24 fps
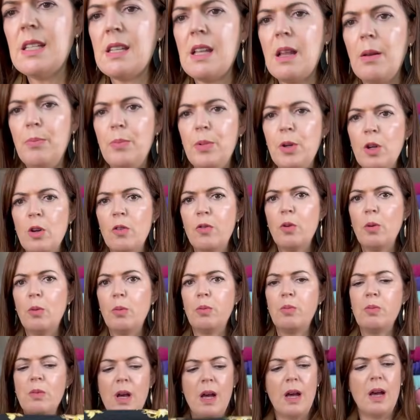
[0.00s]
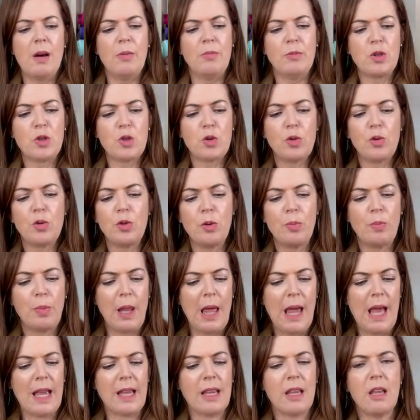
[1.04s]
a beautiful true
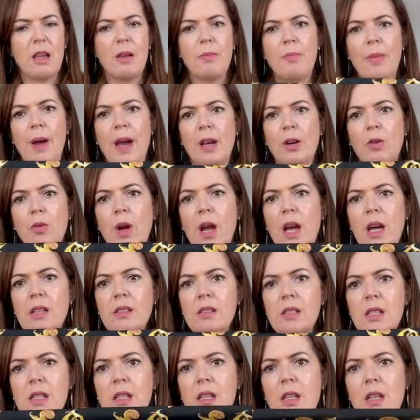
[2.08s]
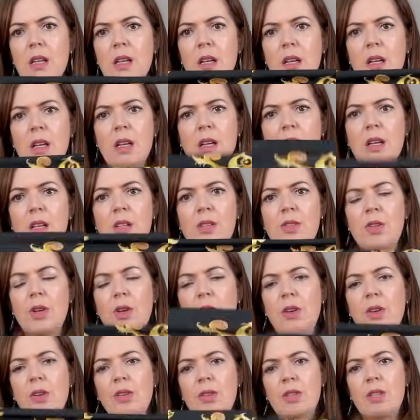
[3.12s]
black background. So
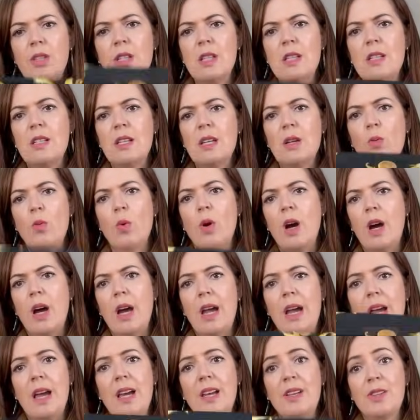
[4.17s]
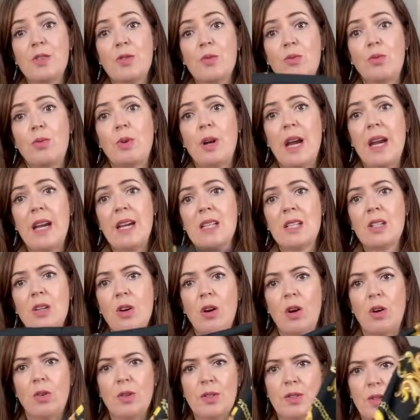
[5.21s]
DTY has great
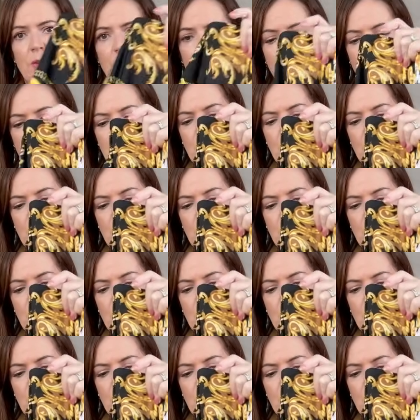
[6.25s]
horizontal